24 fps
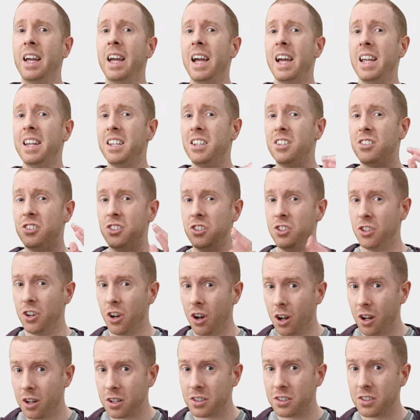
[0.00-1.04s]
It is
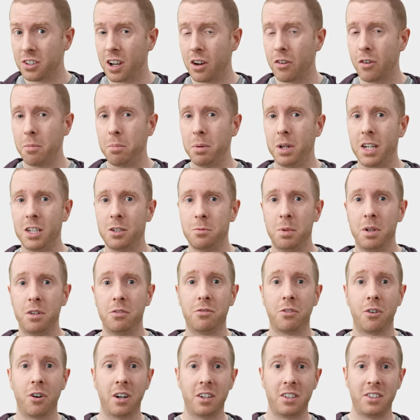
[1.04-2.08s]
not a replacement
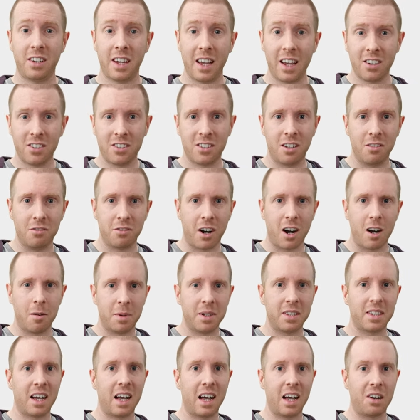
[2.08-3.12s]
for a test
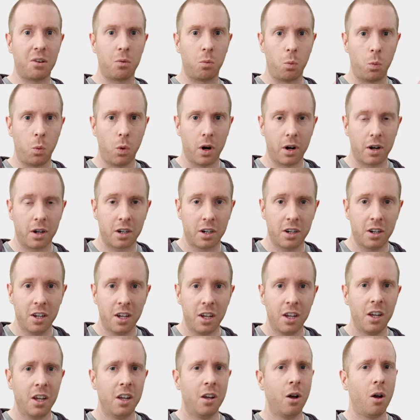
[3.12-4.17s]
environment at work.
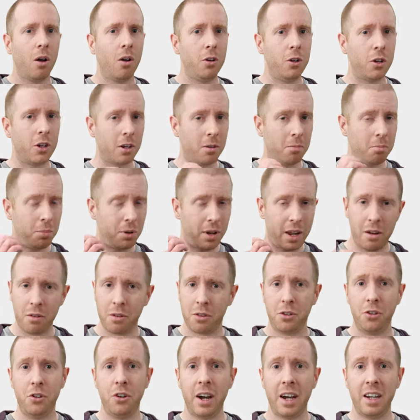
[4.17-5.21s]
You can play
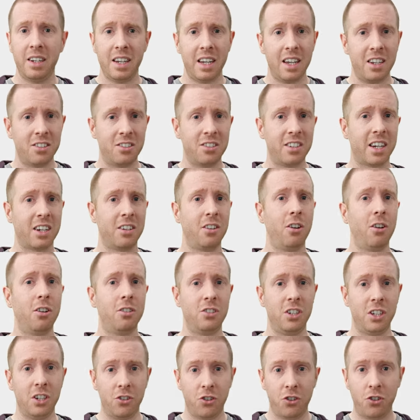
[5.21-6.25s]
with new ideas and
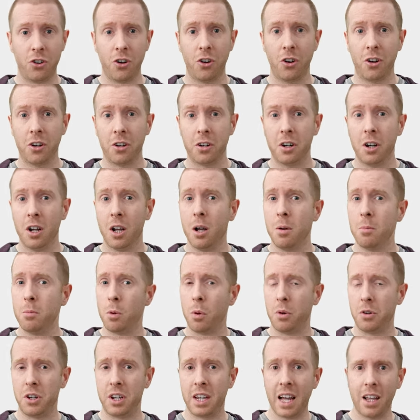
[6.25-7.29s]
technology, sure, but
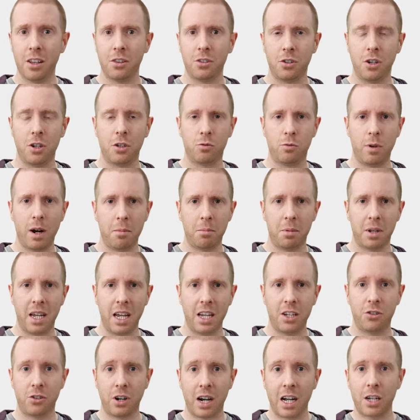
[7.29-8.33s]
what you can't do is
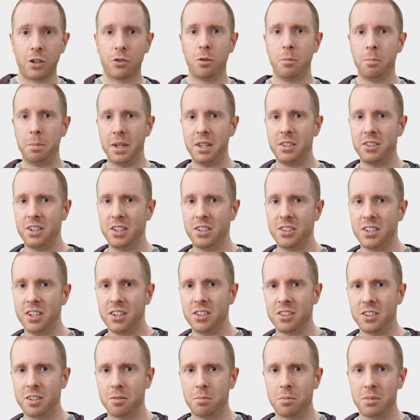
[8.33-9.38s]
replicate your actual business
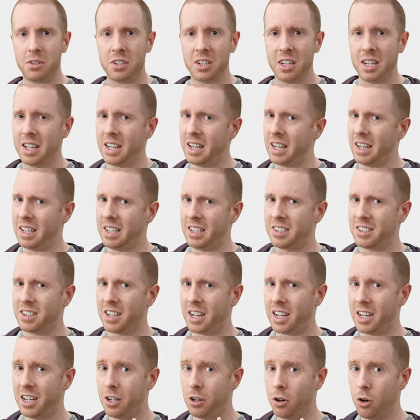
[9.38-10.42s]
systems. At least
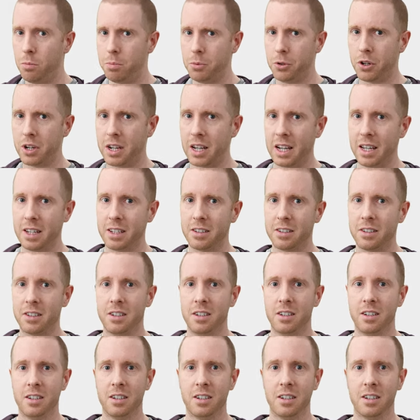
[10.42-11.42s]
I hope you can't.